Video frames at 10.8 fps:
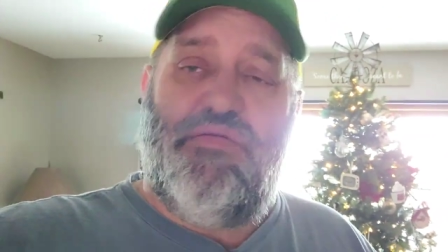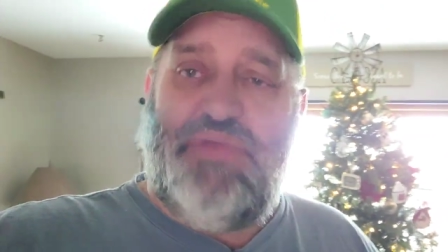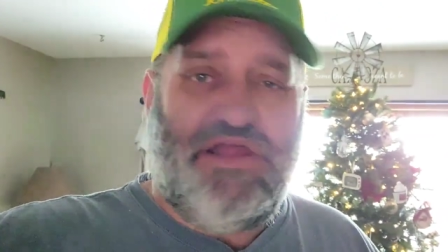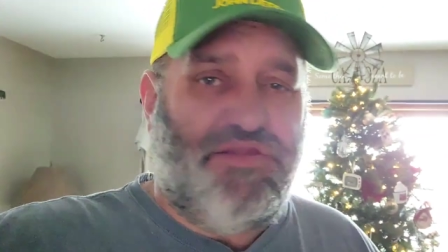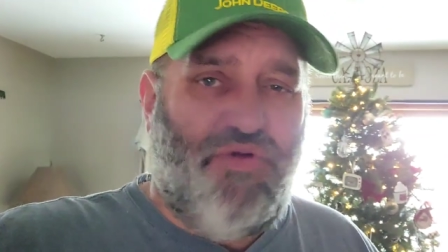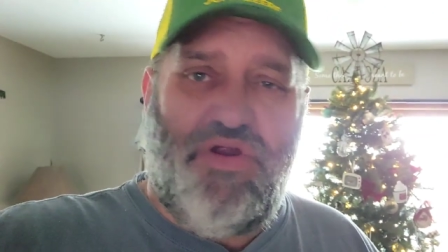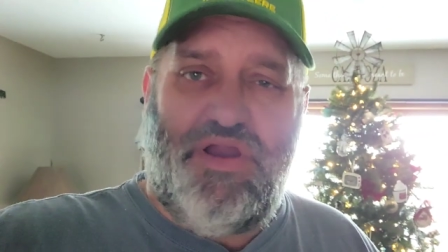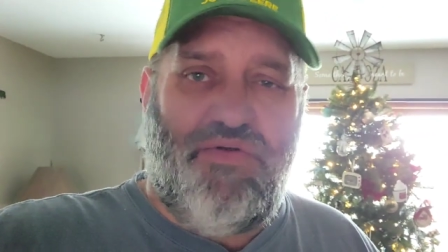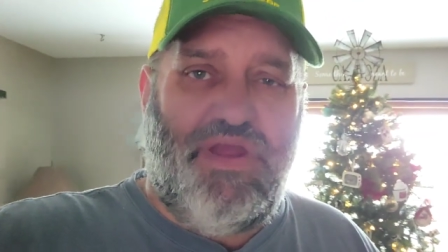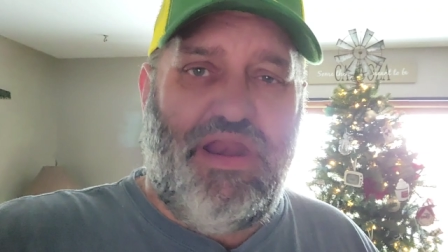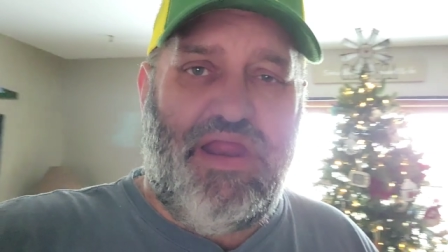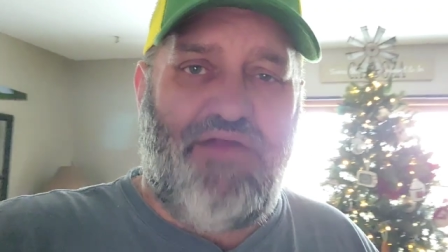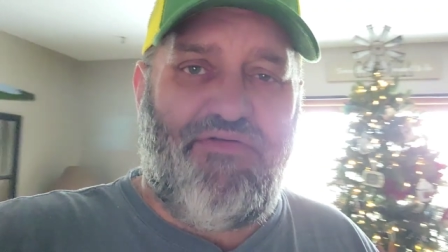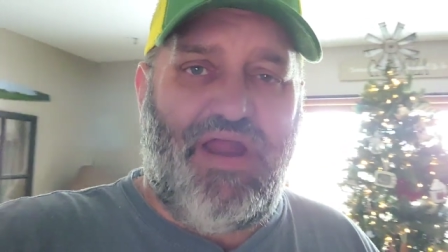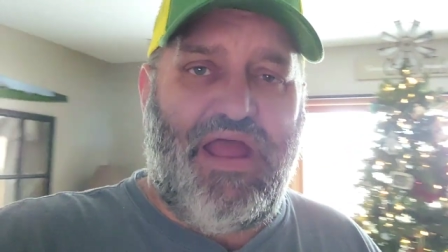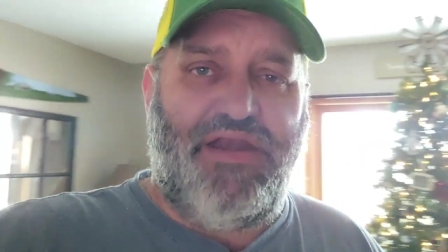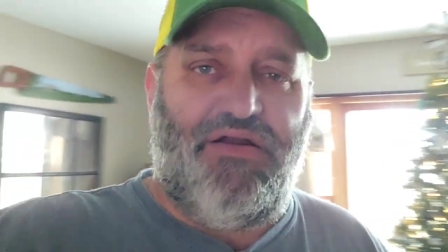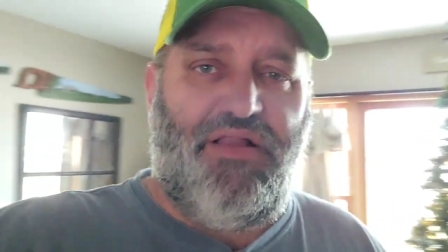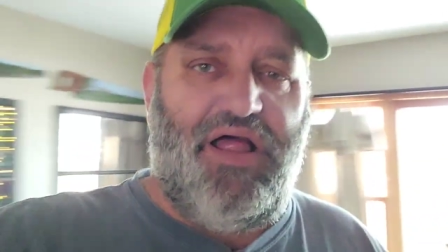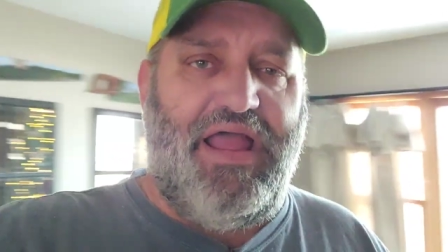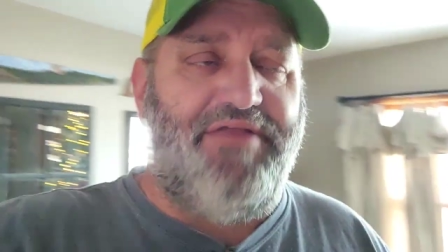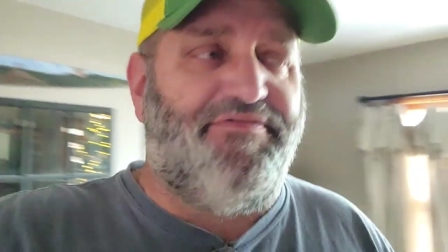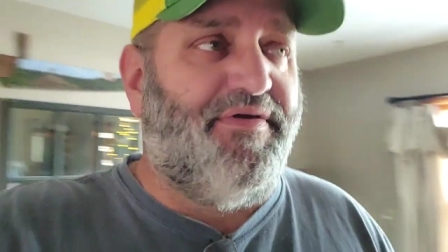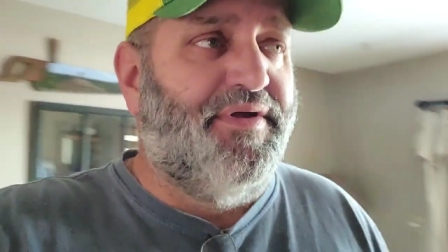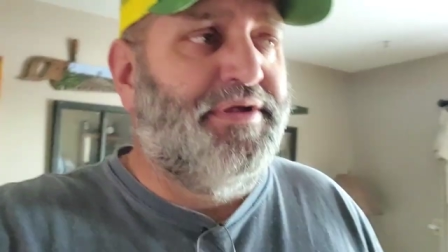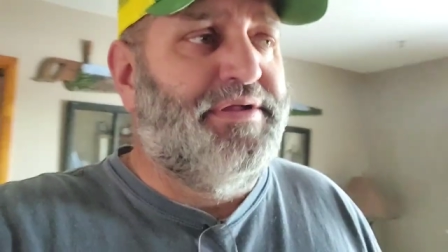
Best margarita you ever had in your life.